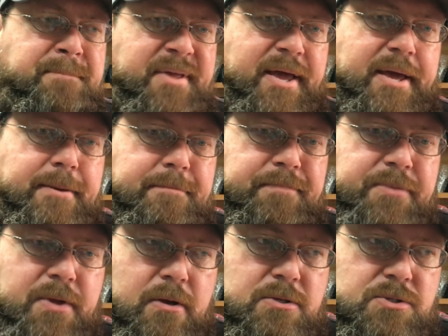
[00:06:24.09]
And
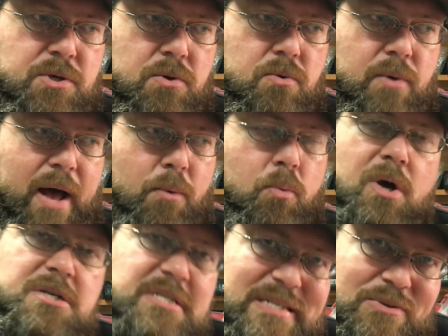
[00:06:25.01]
so I
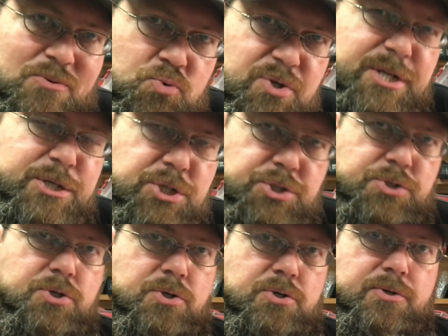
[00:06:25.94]
wasn't really
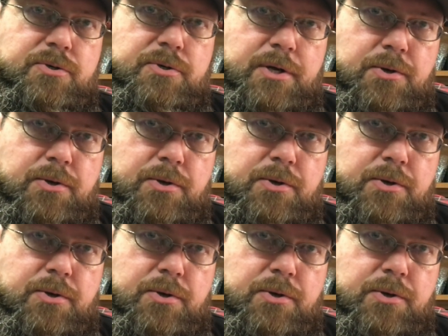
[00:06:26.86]
sure